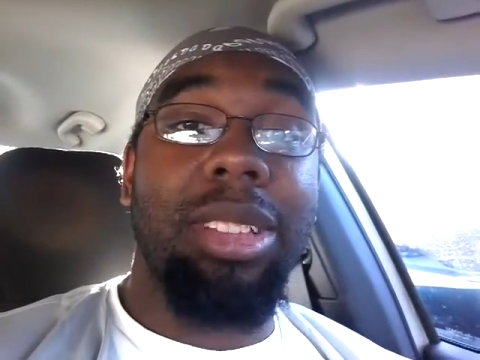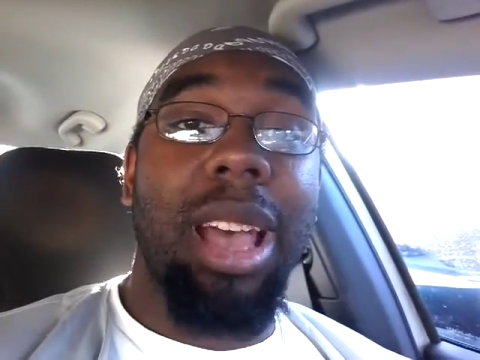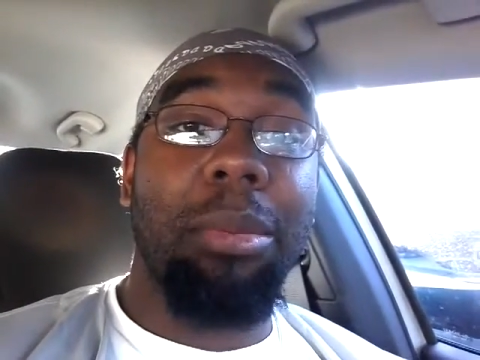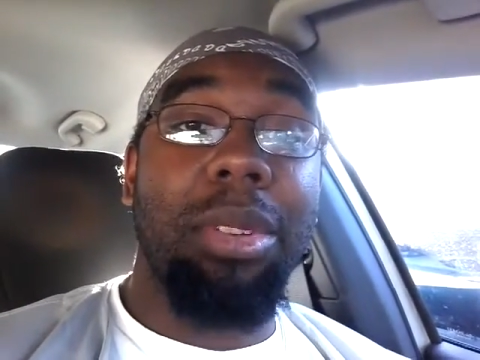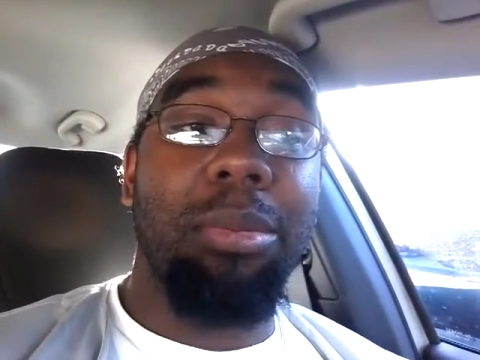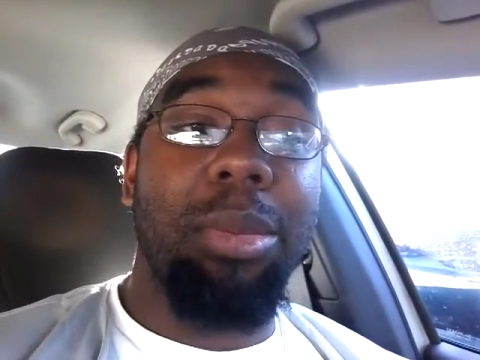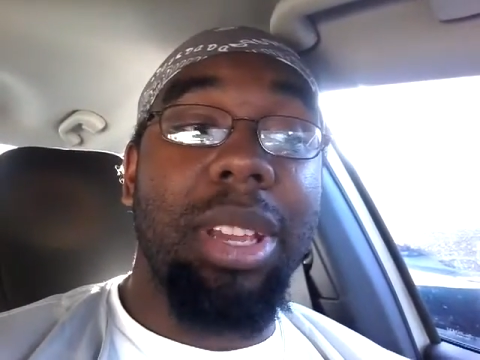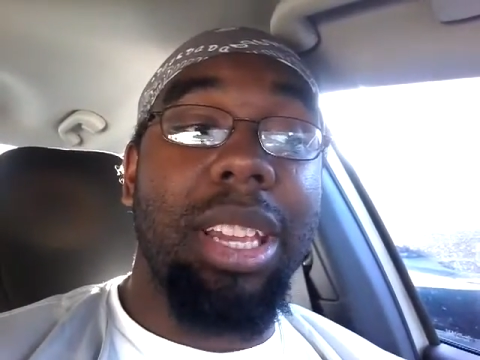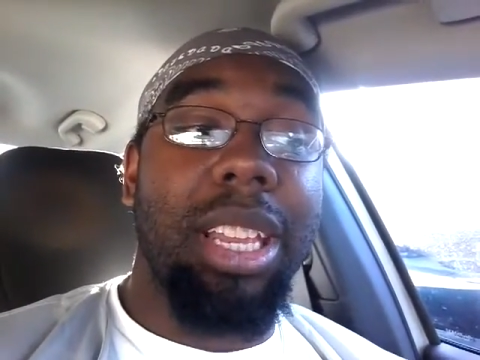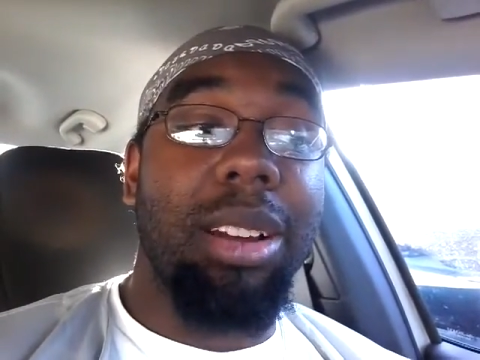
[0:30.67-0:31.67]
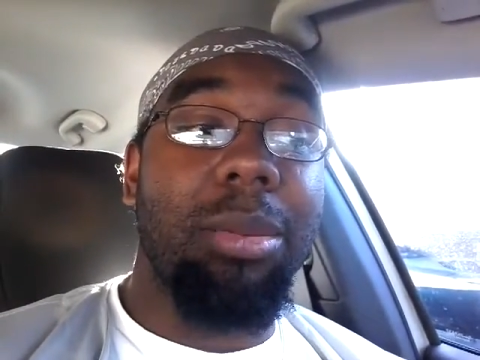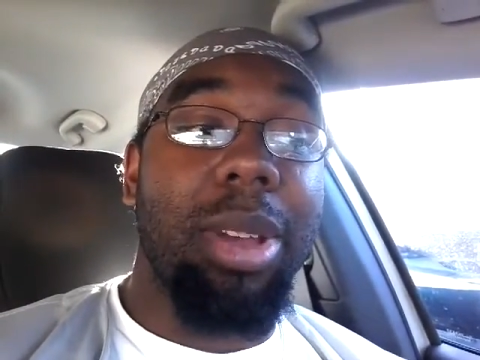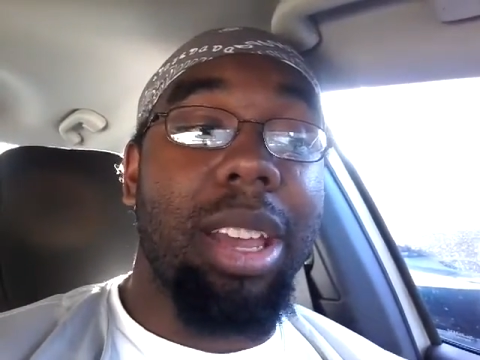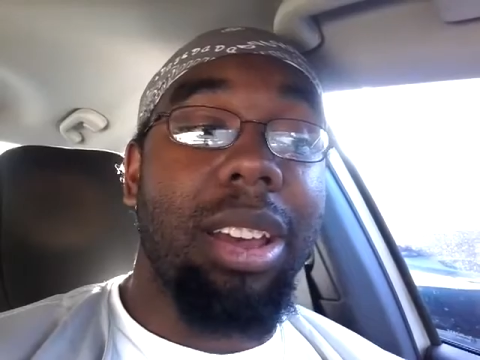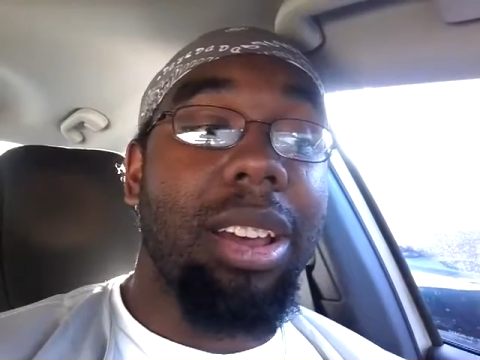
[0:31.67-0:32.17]
time to meet Kenny
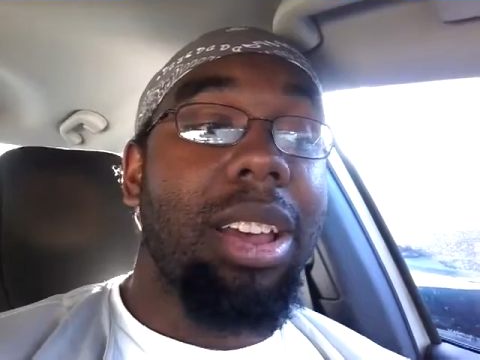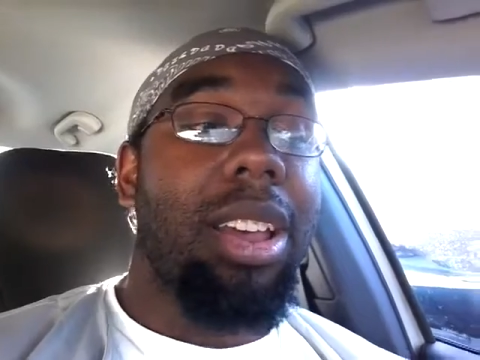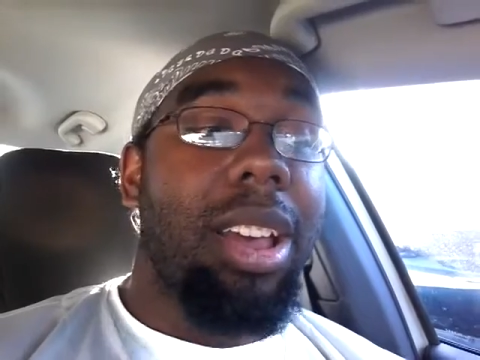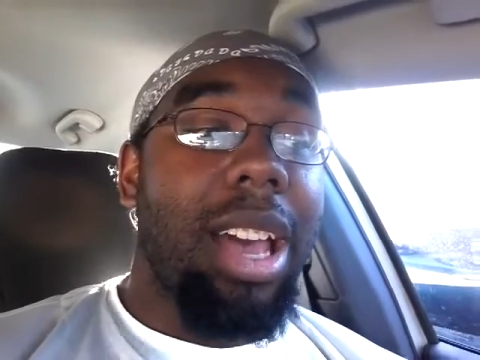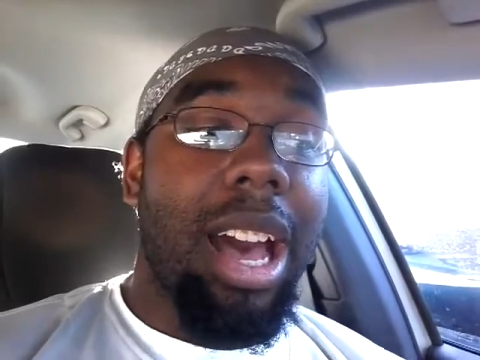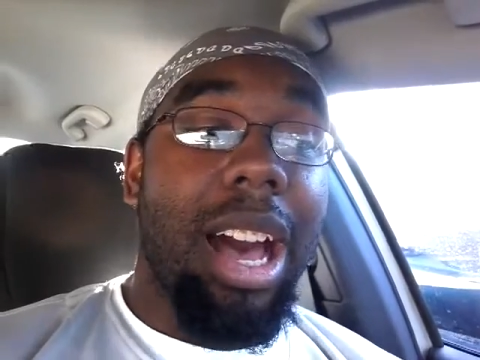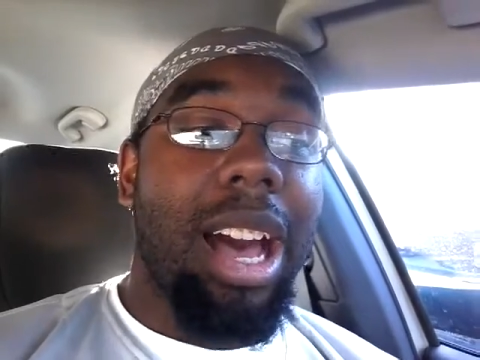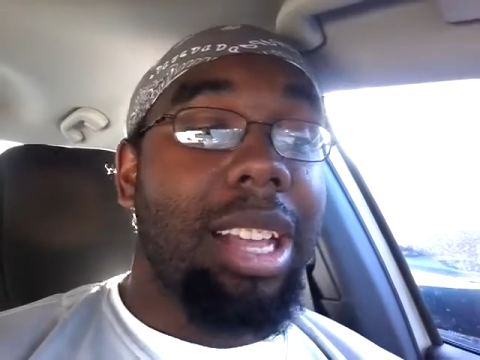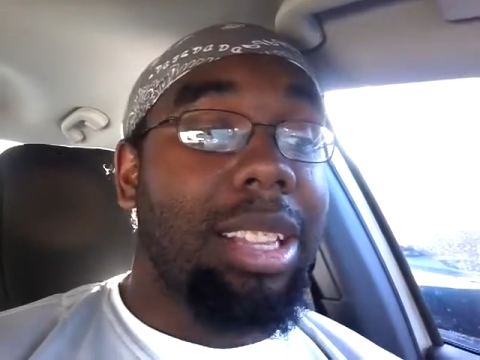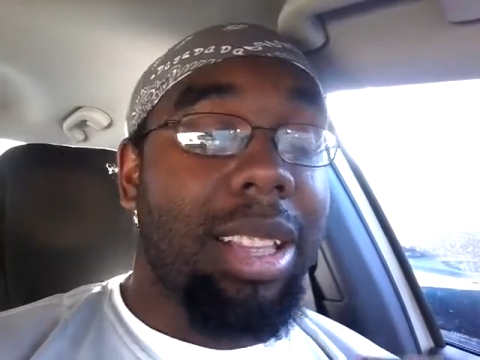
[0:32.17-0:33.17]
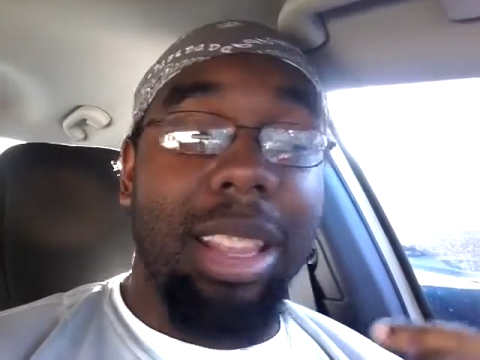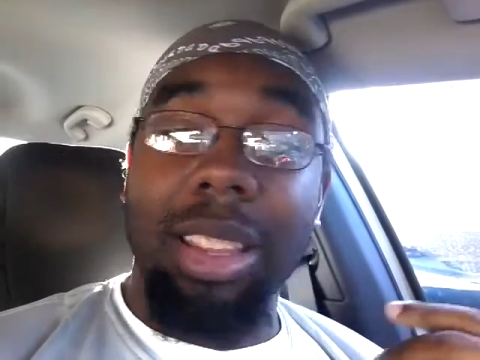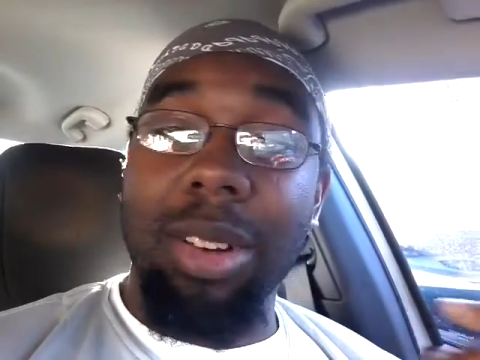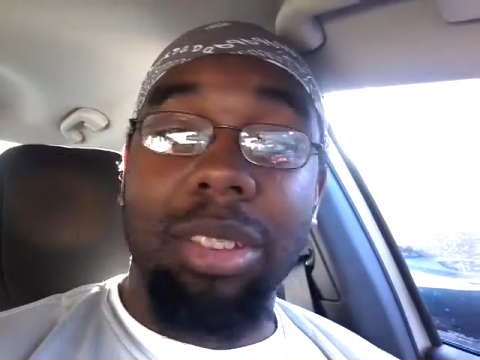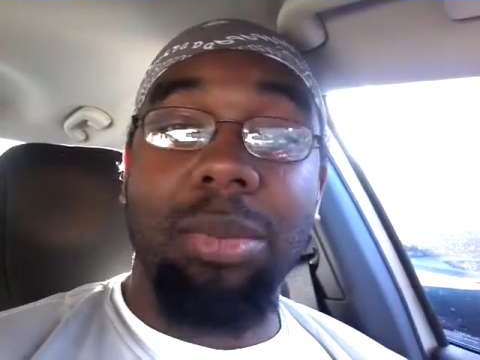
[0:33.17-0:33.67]
Omega and
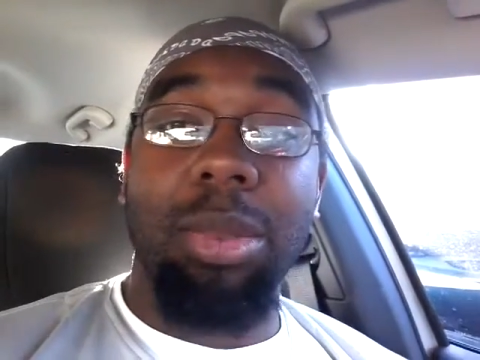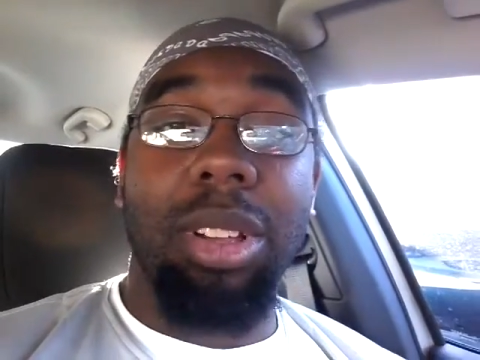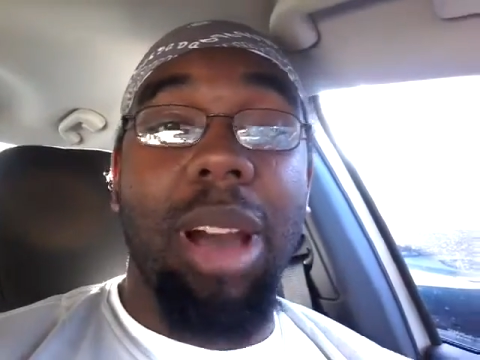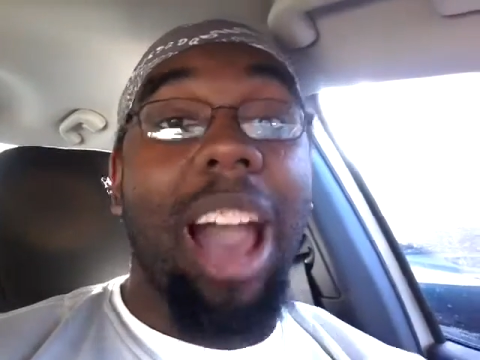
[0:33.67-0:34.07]
the rest of the Bullet Club.